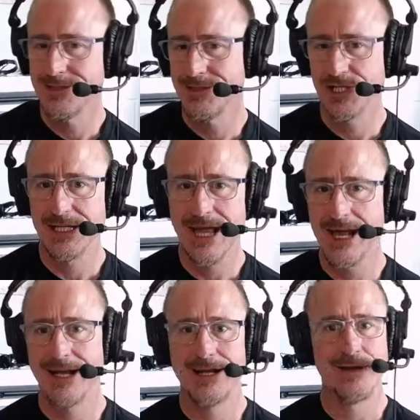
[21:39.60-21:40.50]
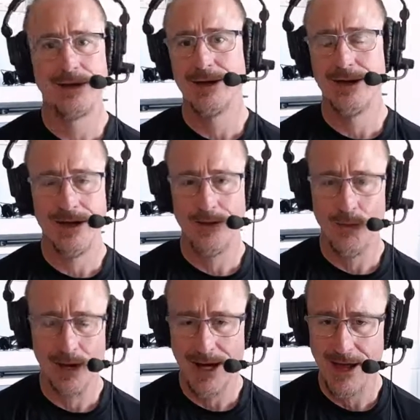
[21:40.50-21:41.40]
genetic uh,
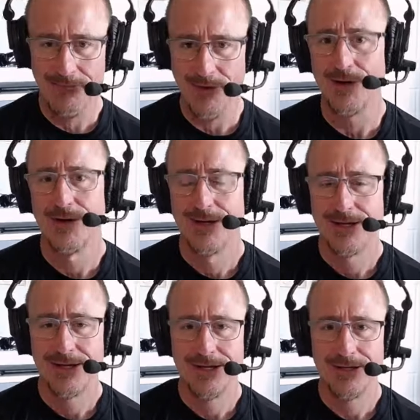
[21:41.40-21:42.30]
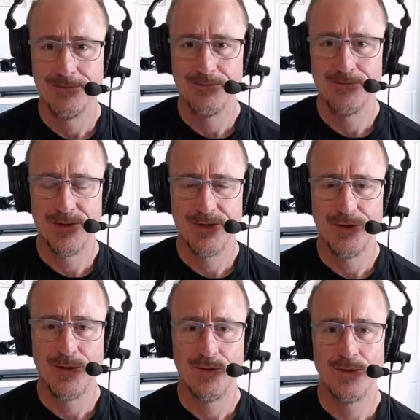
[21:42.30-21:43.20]
whatever, um, you
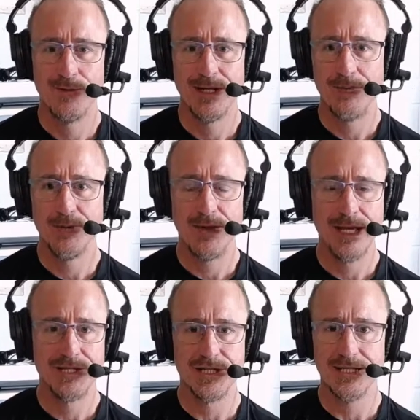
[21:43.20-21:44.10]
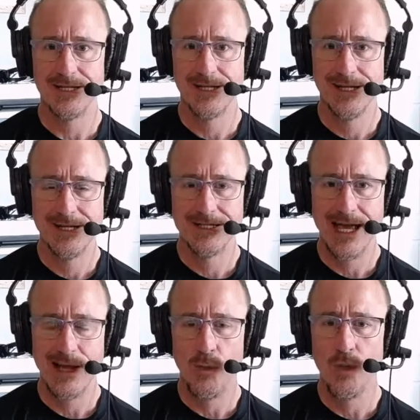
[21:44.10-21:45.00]
know, manipulation. It is
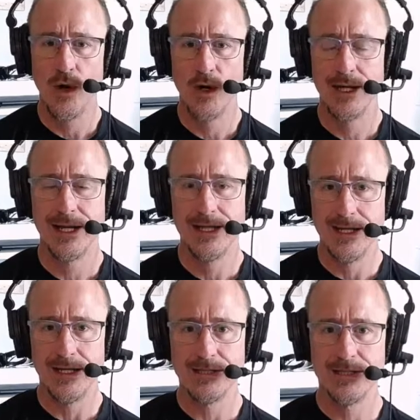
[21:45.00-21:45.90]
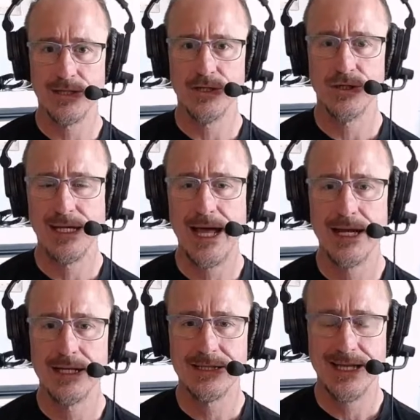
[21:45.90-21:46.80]
a work in us to
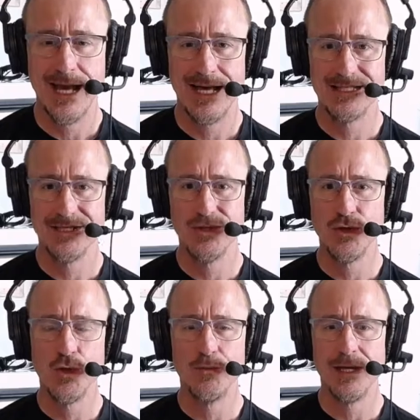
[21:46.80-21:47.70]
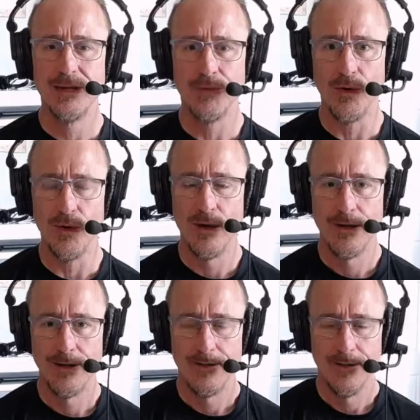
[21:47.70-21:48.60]
create us as new people
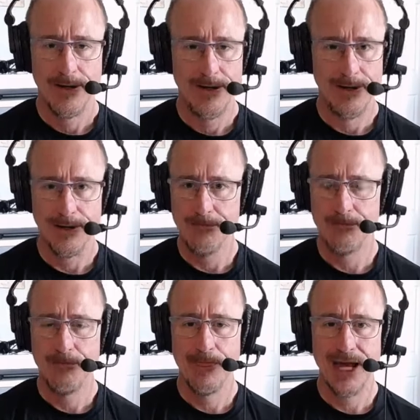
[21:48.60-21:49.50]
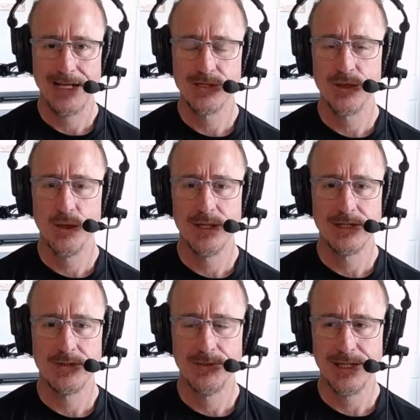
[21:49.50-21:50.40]
um, that is going
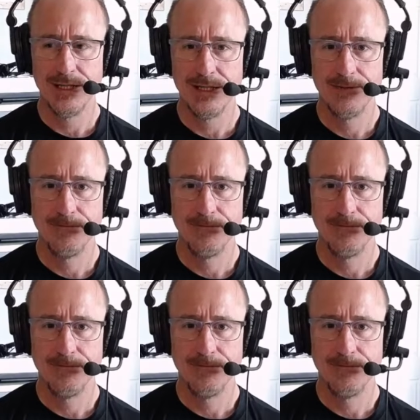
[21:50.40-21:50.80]
to be